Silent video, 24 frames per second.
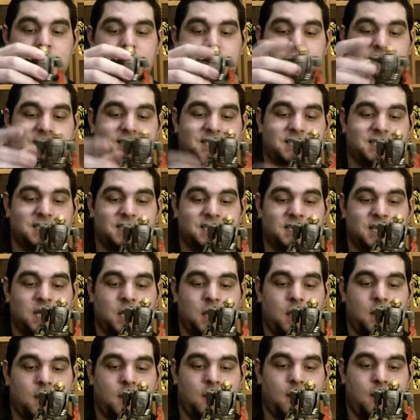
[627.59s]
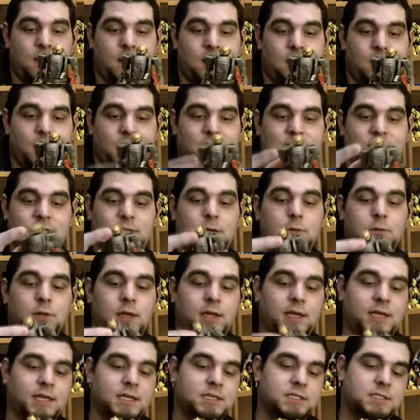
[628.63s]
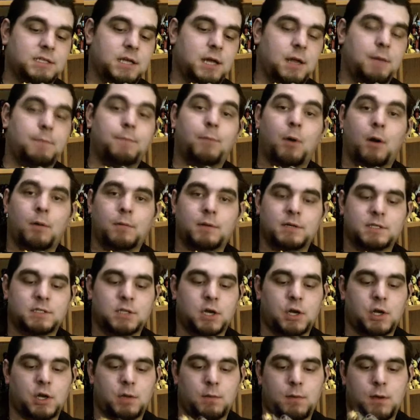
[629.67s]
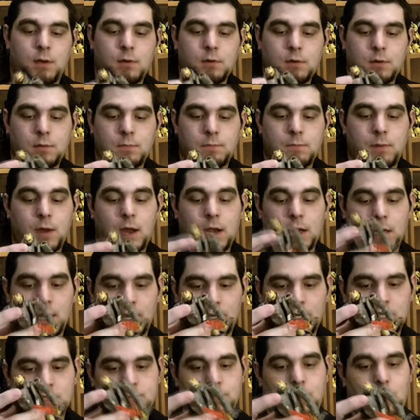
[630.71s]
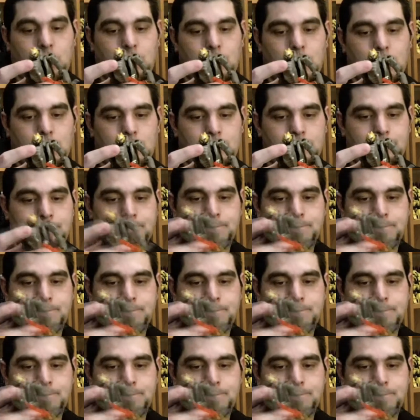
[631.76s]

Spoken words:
This is like I said, I don't like his Dino mode, but I like his bot mode.